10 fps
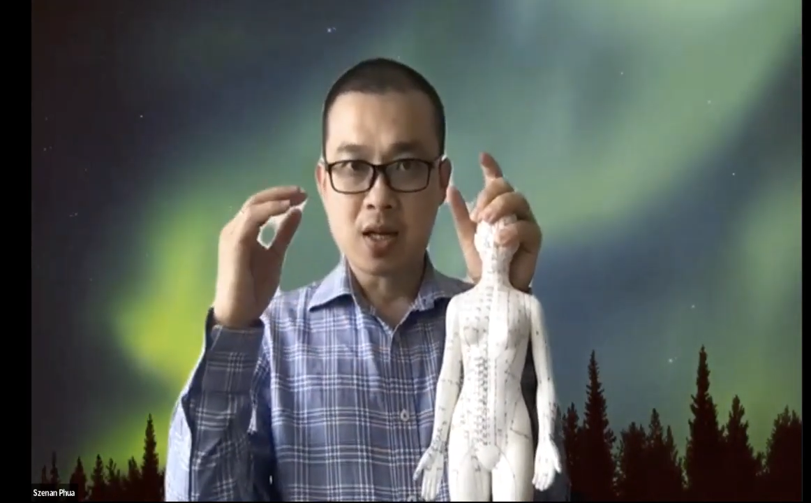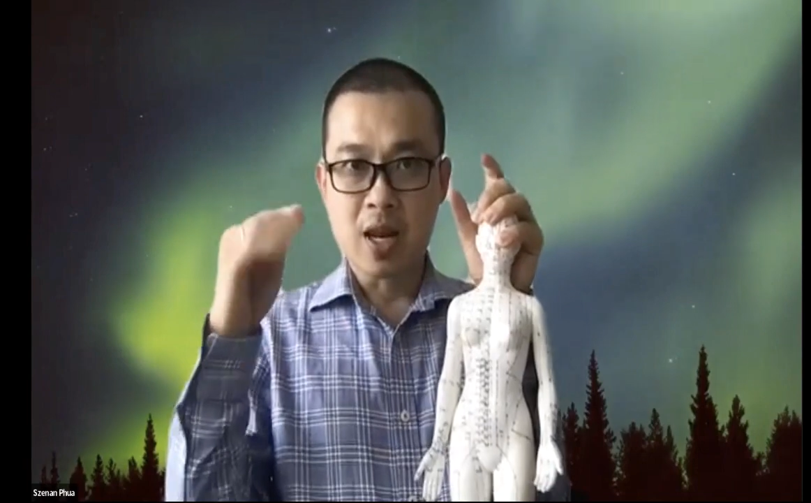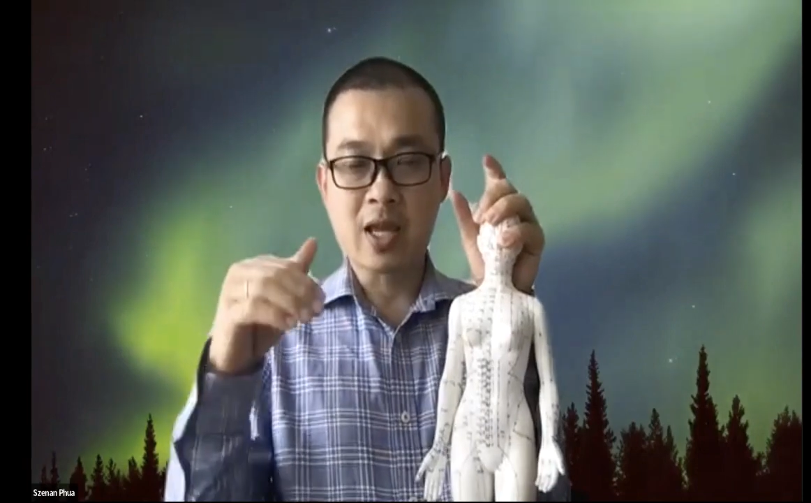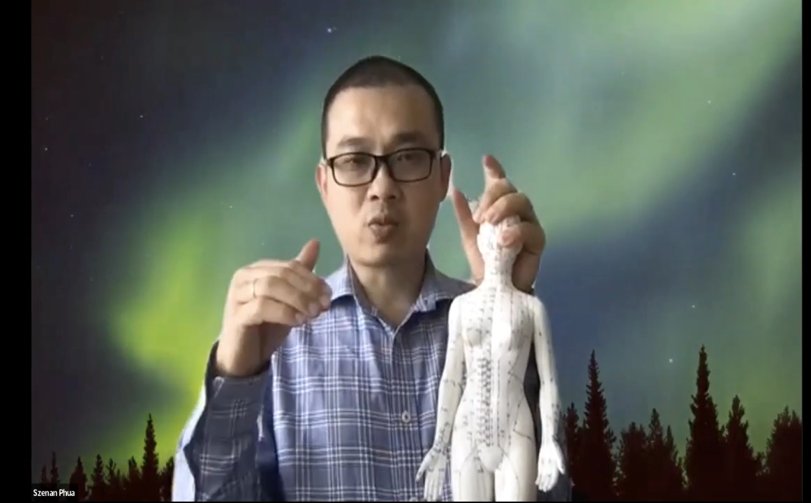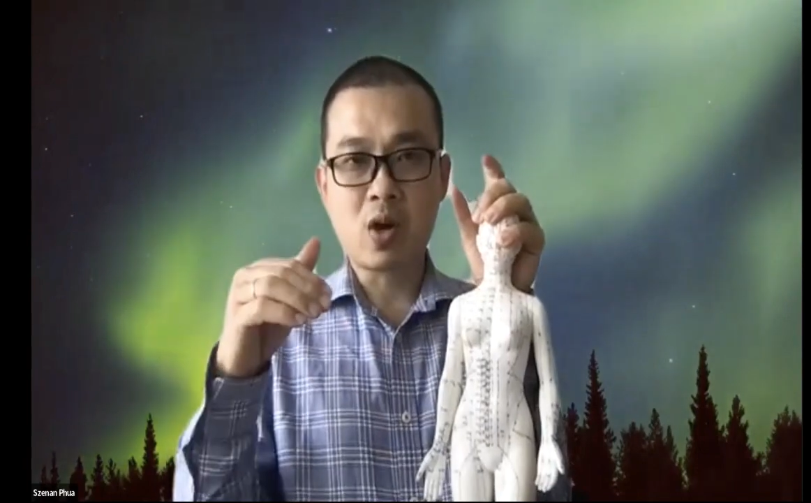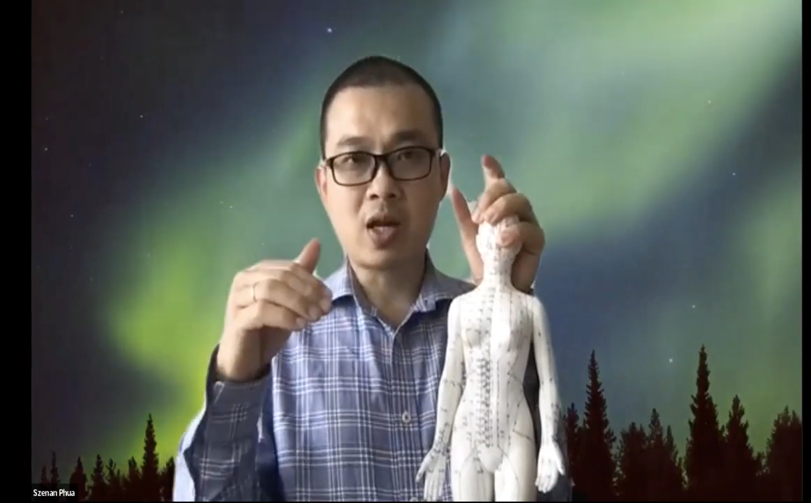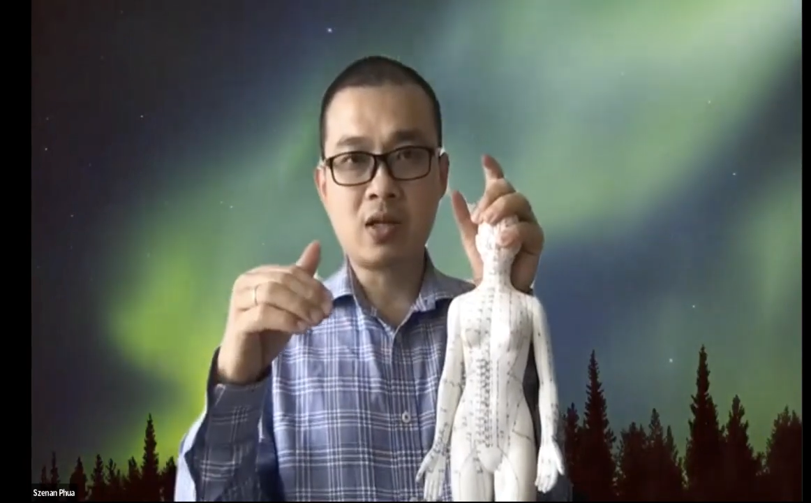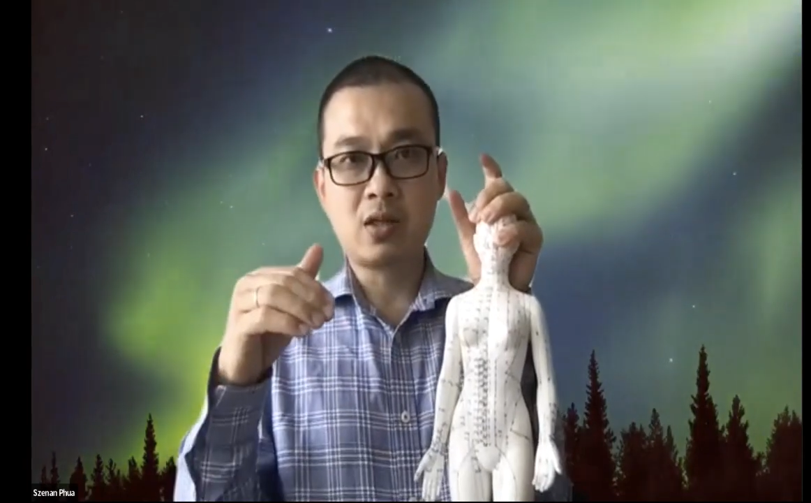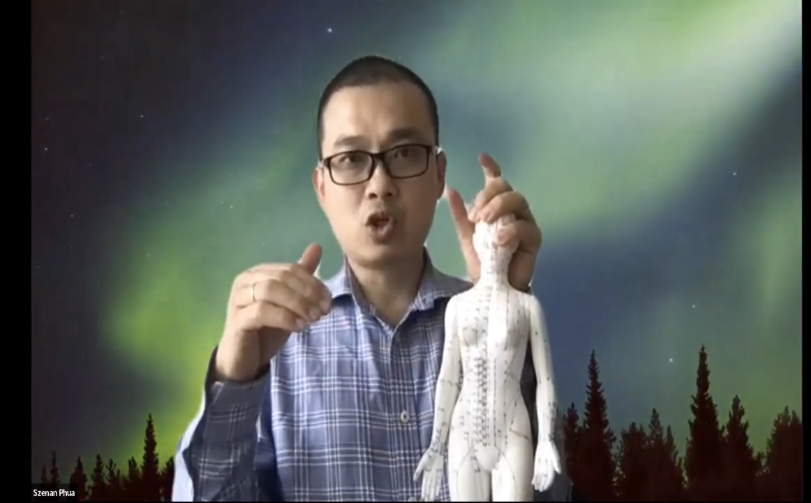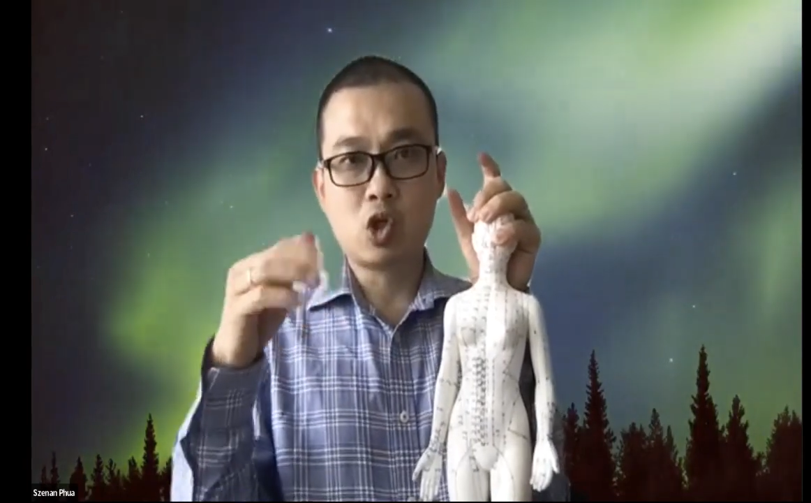next
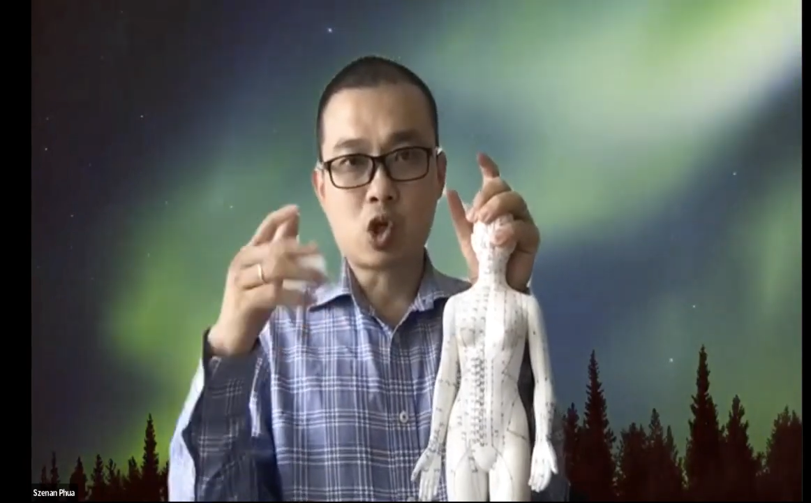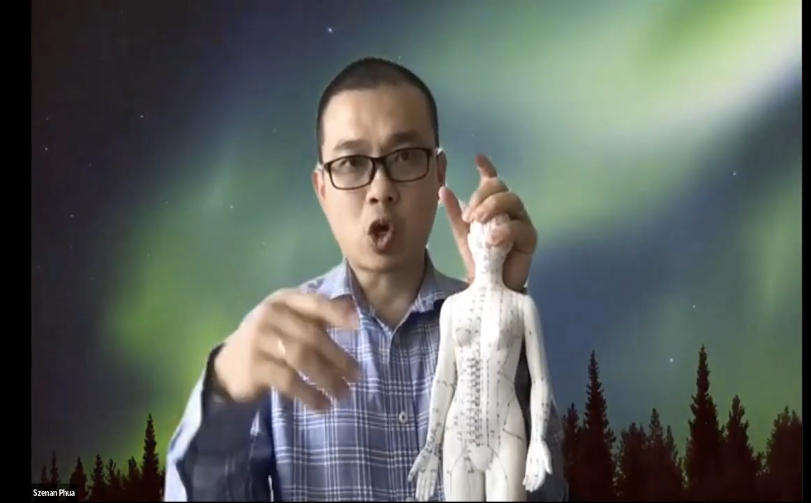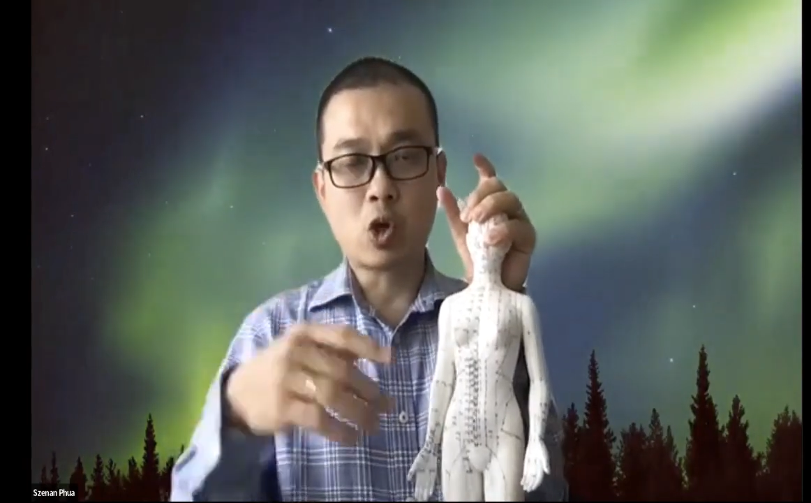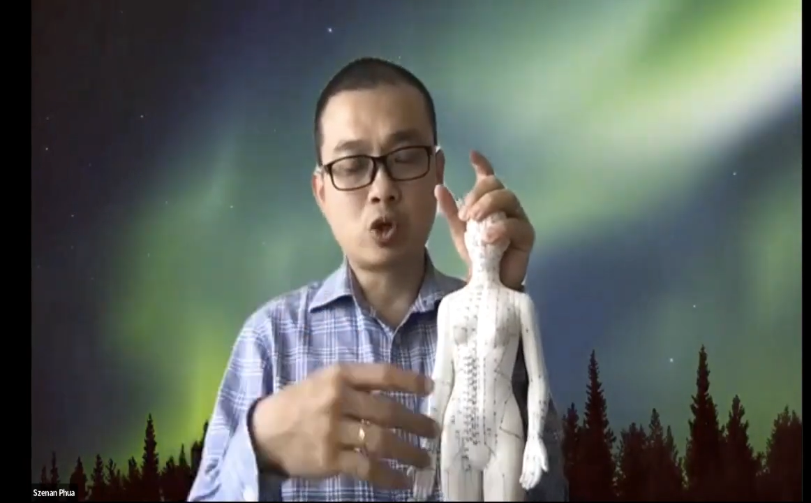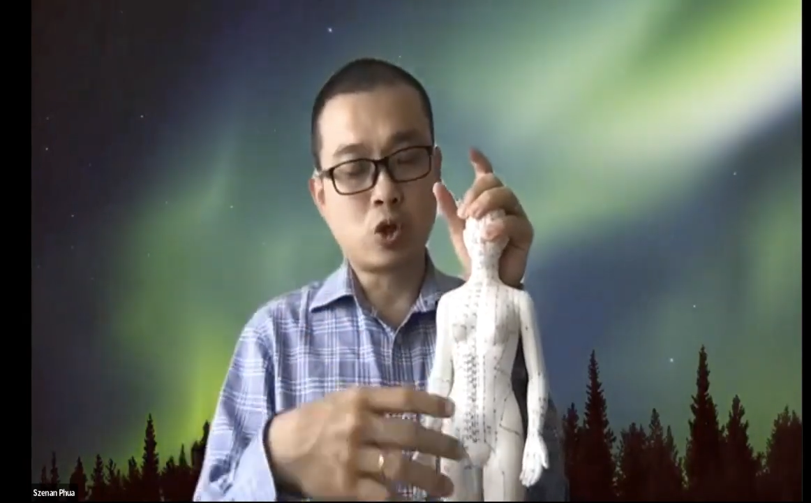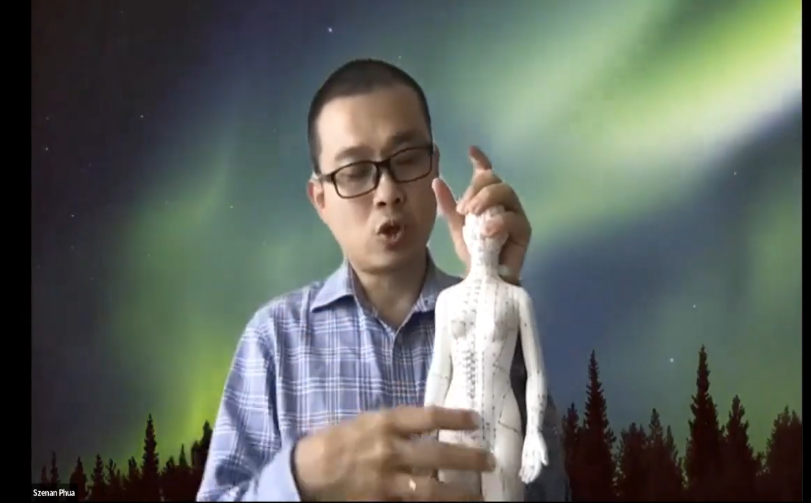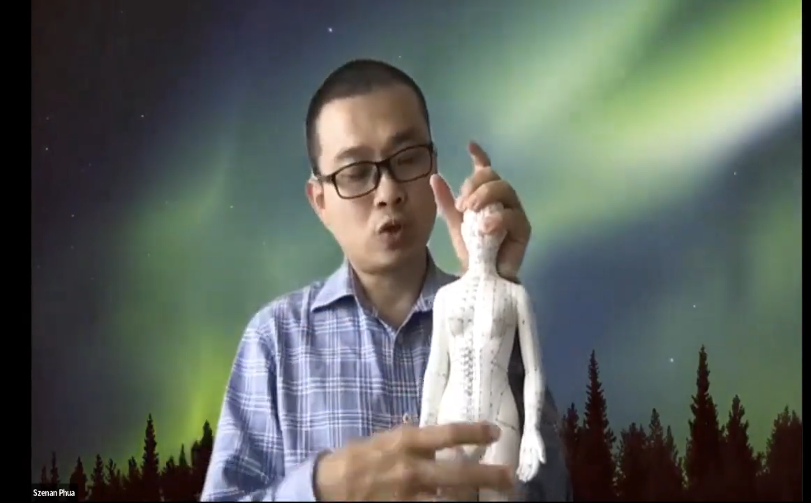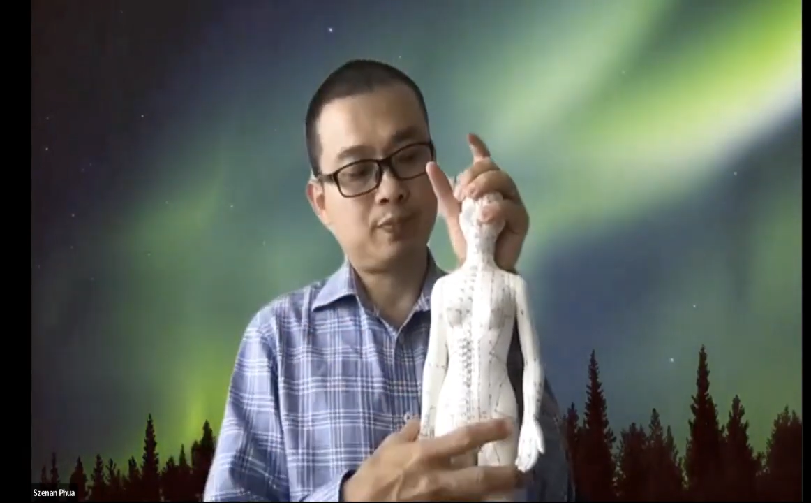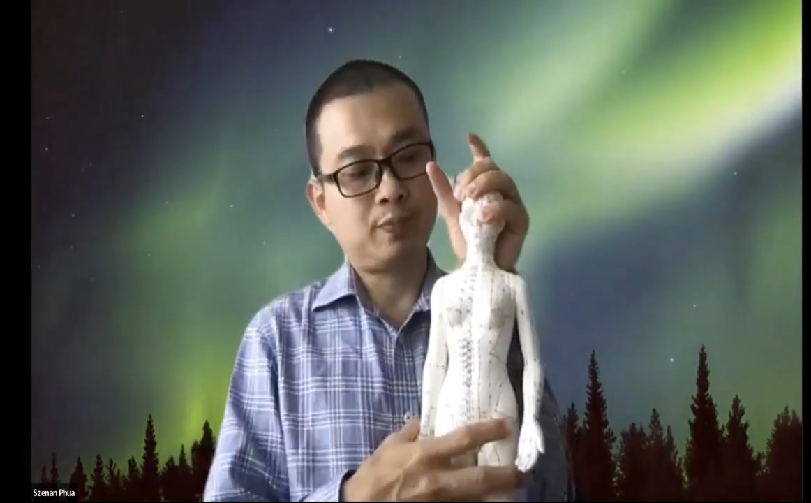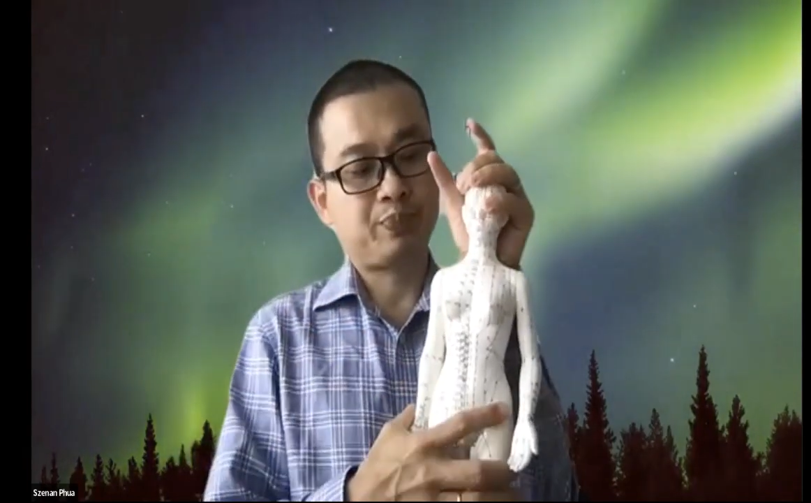one, you go to,